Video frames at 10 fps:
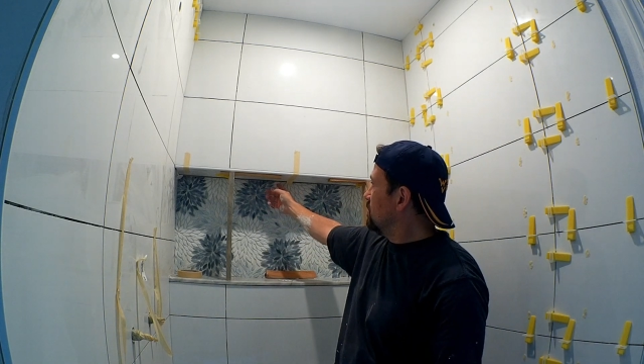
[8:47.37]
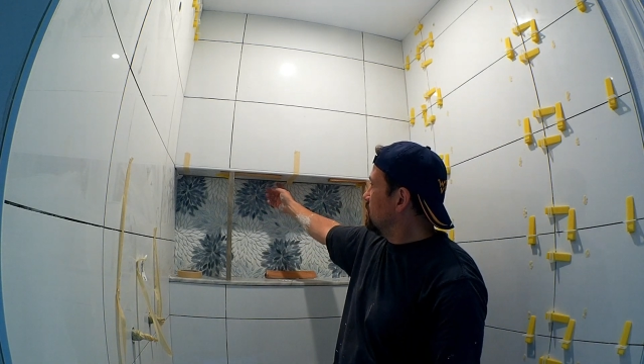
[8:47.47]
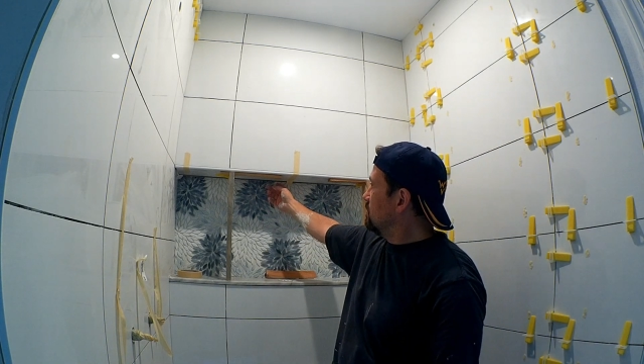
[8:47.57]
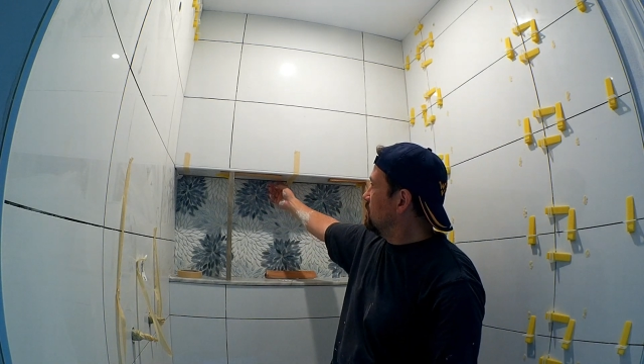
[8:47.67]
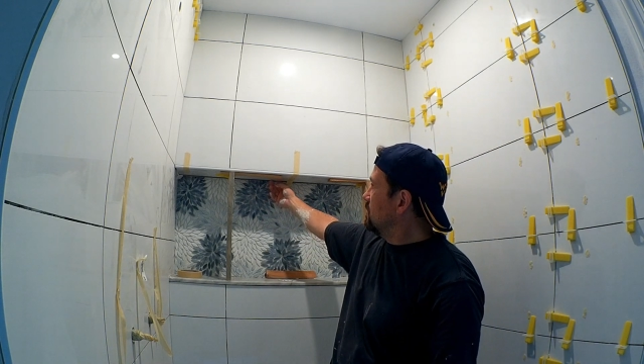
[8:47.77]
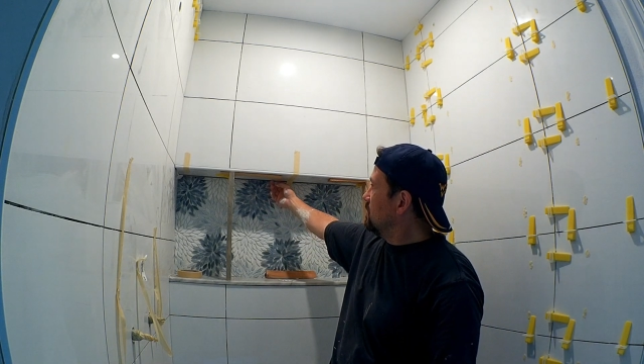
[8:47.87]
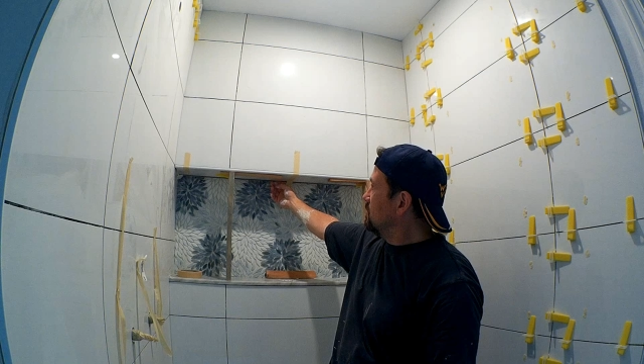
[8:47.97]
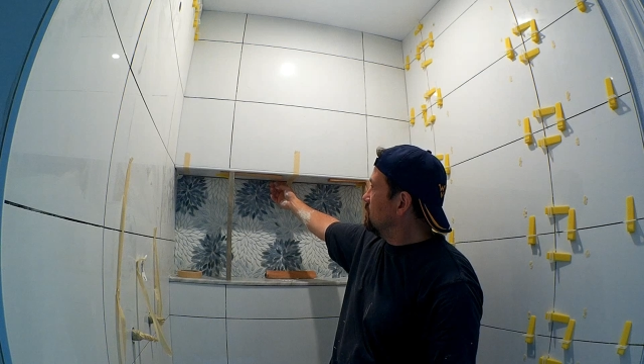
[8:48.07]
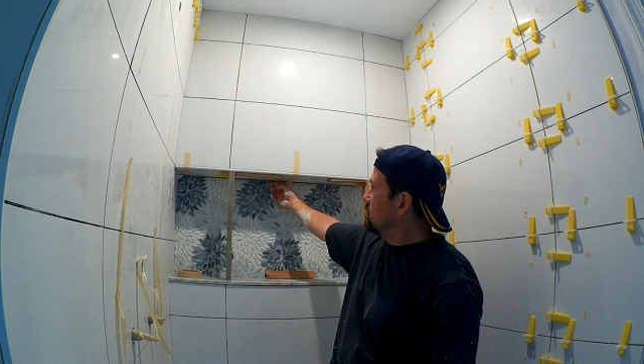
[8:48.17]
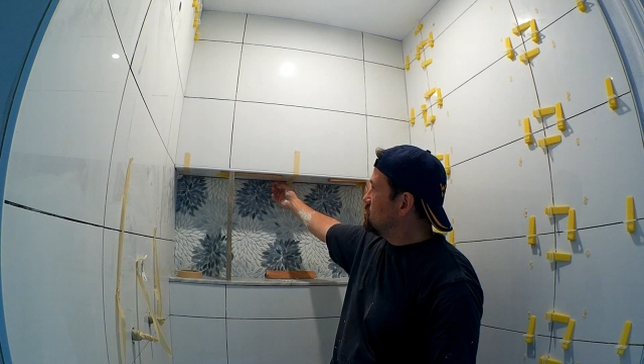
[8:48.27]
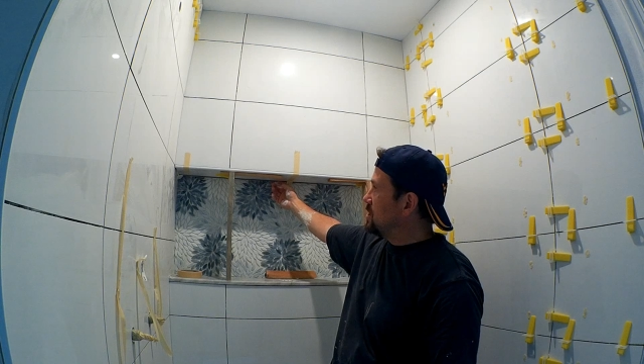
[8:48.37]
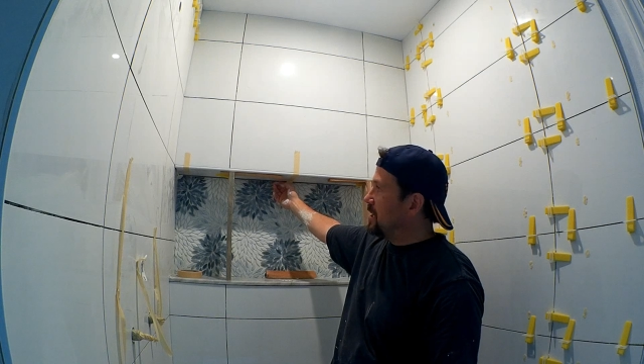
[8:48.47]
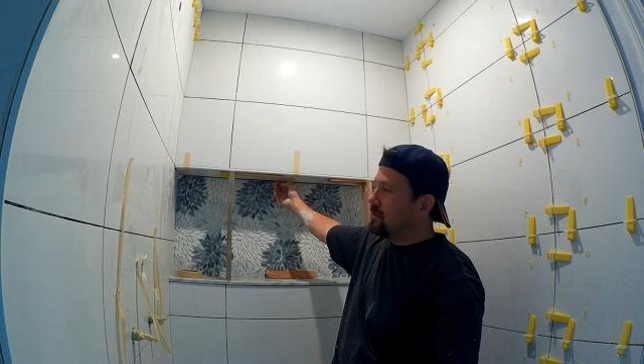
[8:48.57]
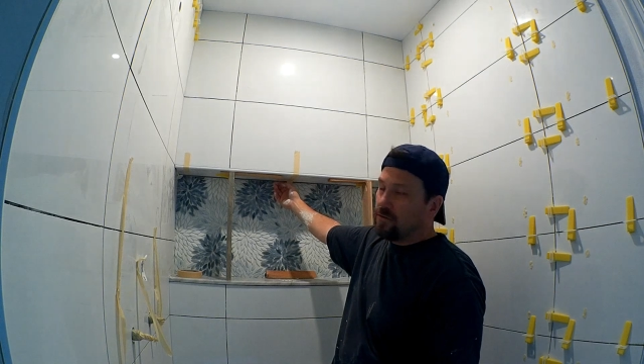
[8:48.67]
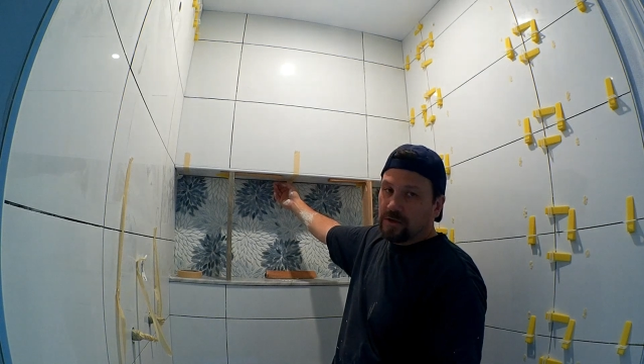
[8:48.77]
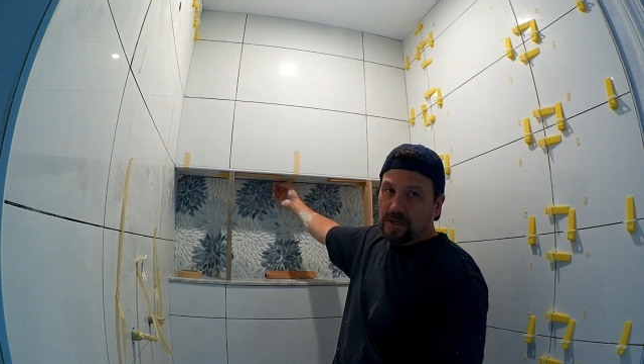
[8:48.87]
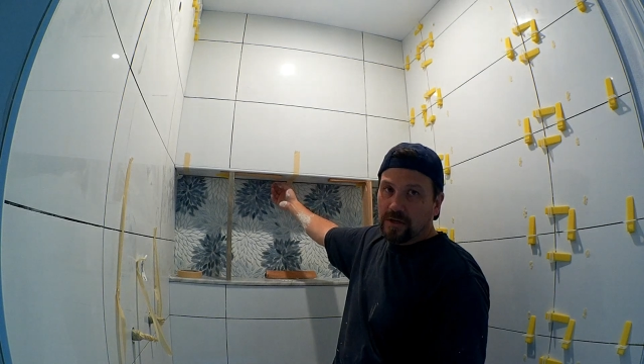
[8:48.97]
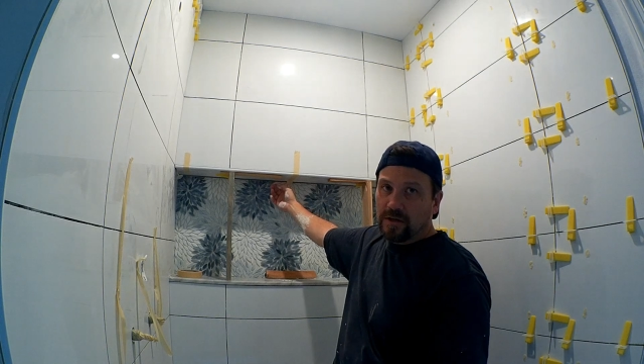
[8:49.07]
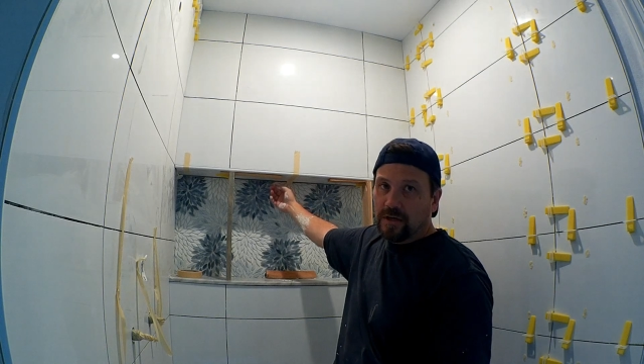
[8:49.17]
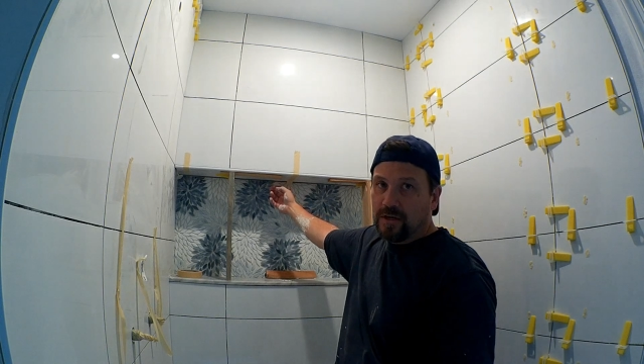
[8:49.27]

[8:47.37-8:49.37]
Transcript: the channel here,